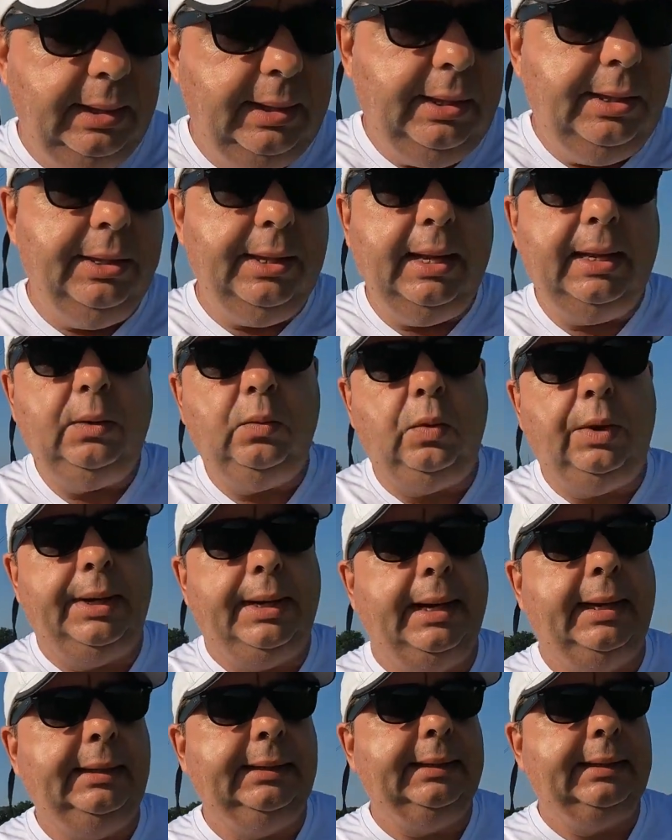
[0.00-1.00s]
Then what
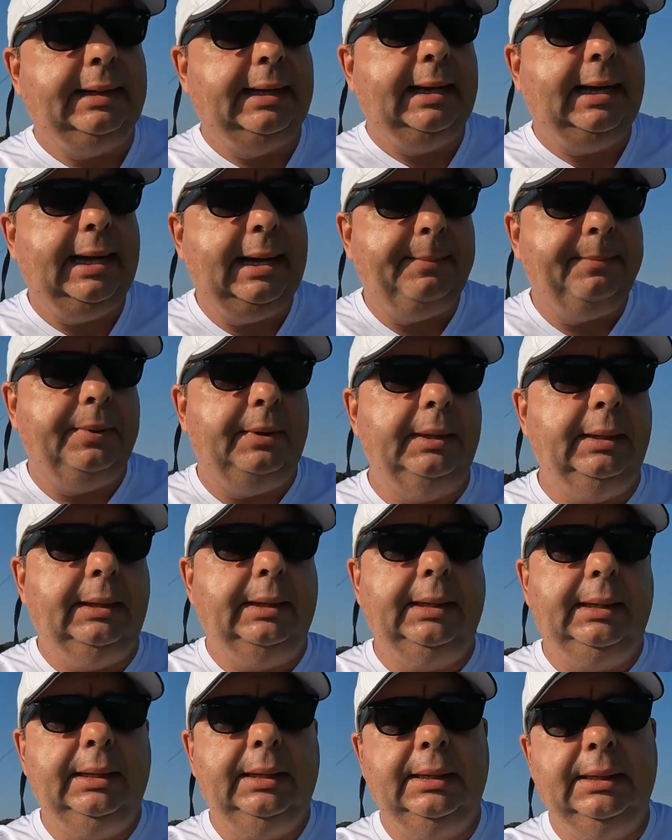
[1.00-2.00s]
ended up
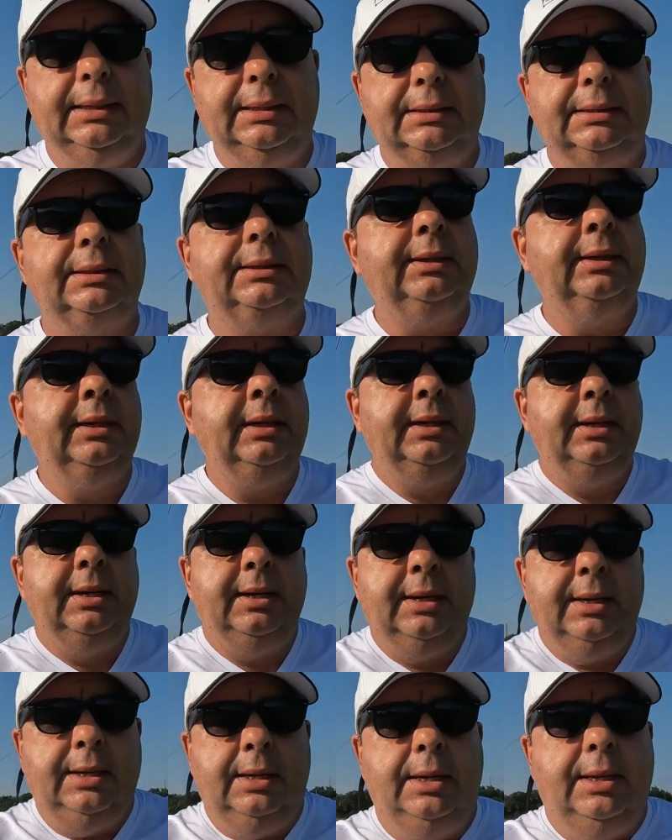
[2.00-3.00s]
happening is
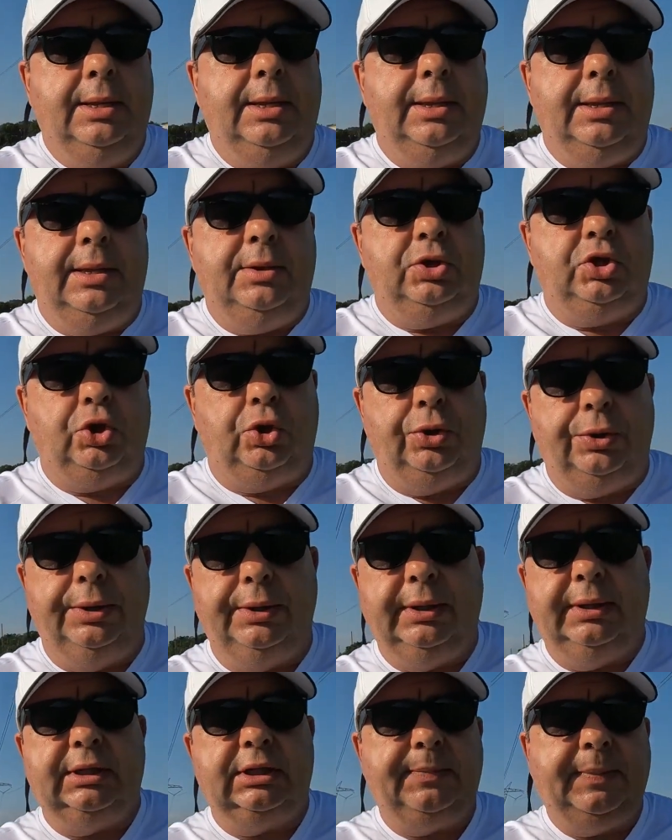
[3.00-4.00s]
during
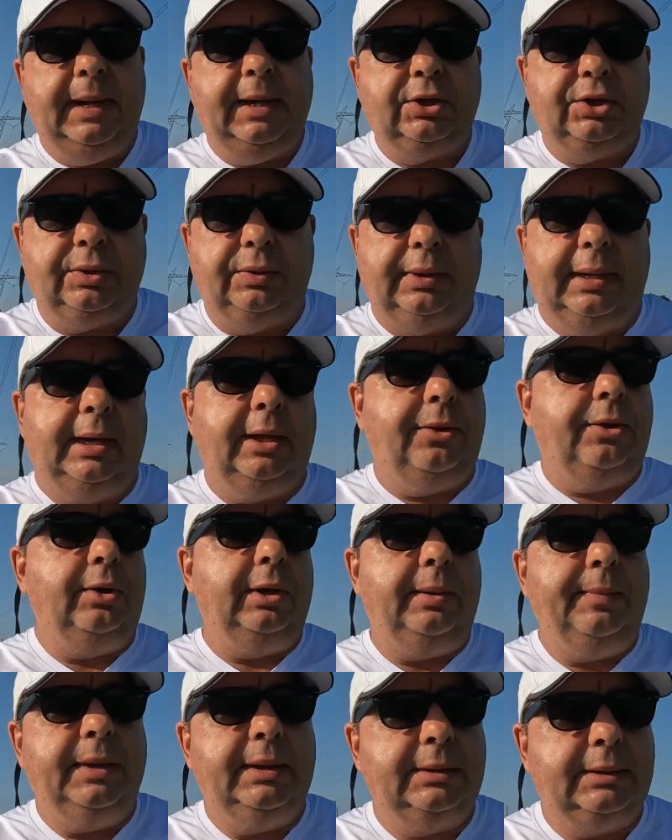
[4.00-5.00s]
the inspection, like
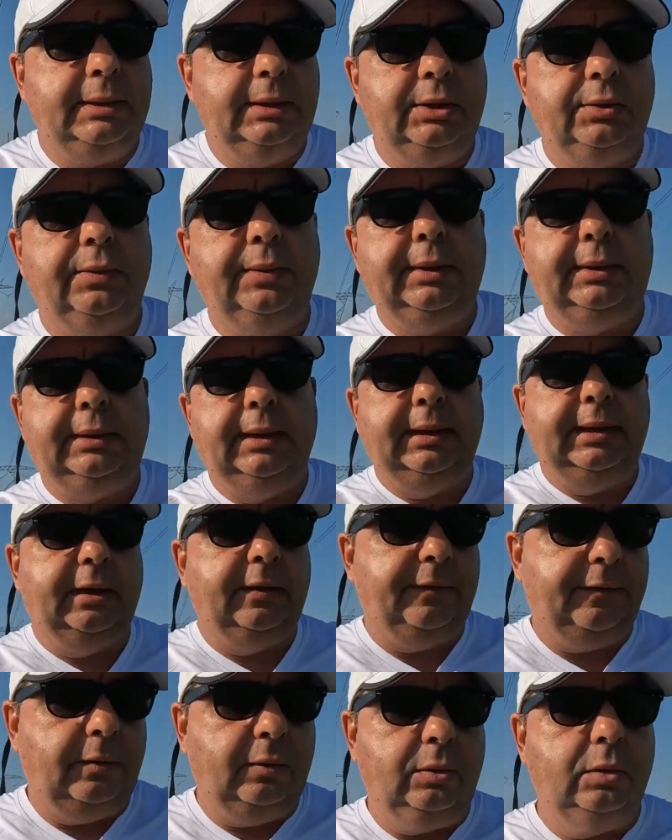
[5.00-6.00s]
30 minutes into it, they get
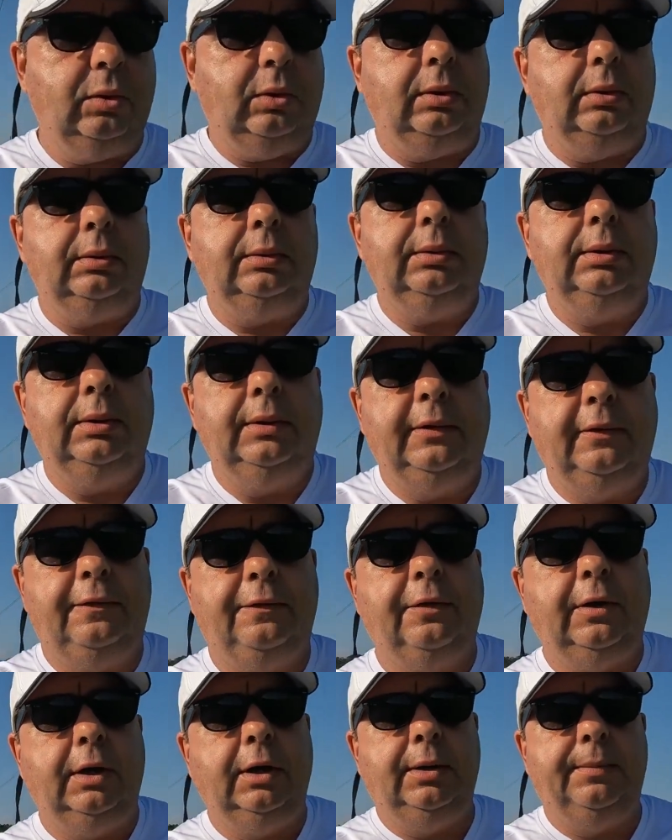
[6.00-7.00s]
a phone call
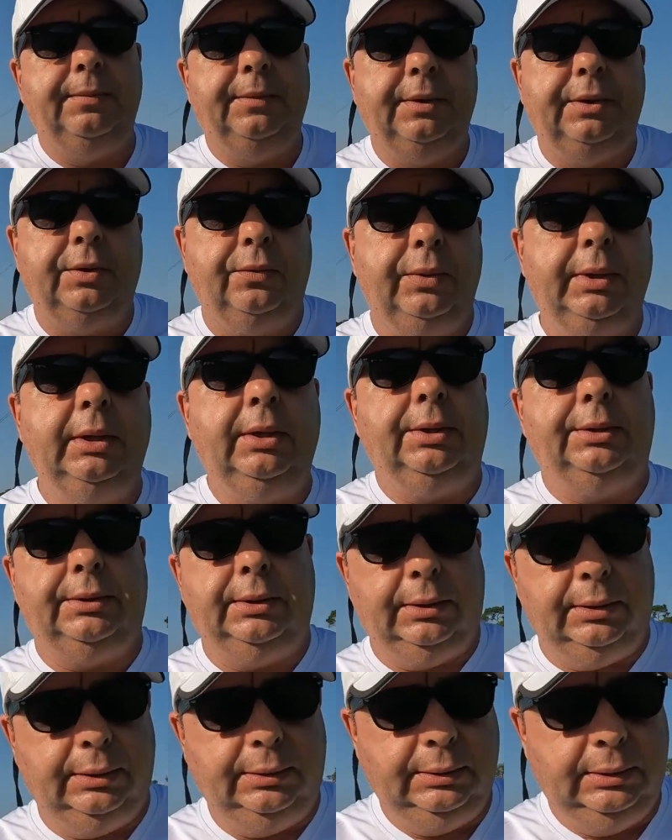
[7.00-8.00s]
from the
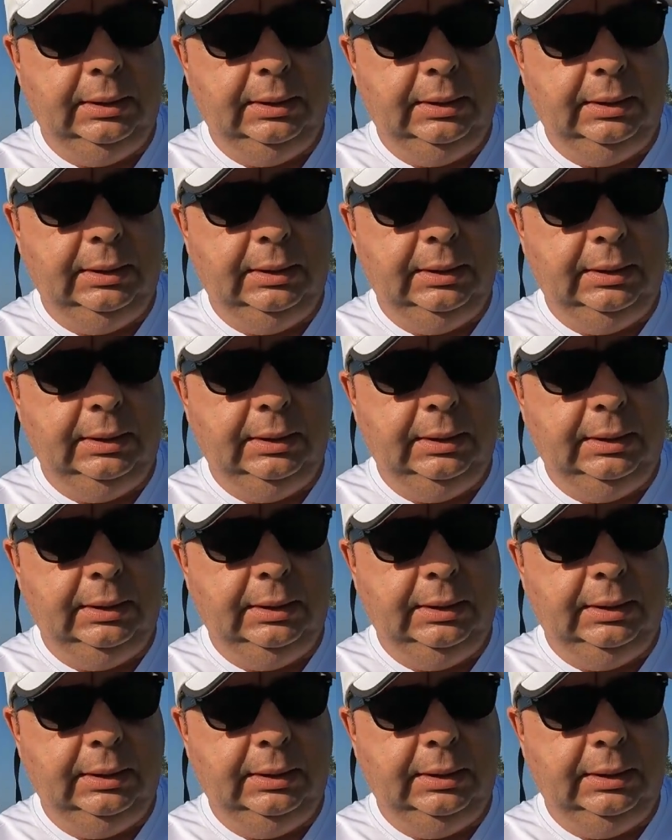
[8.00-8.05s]
realtor.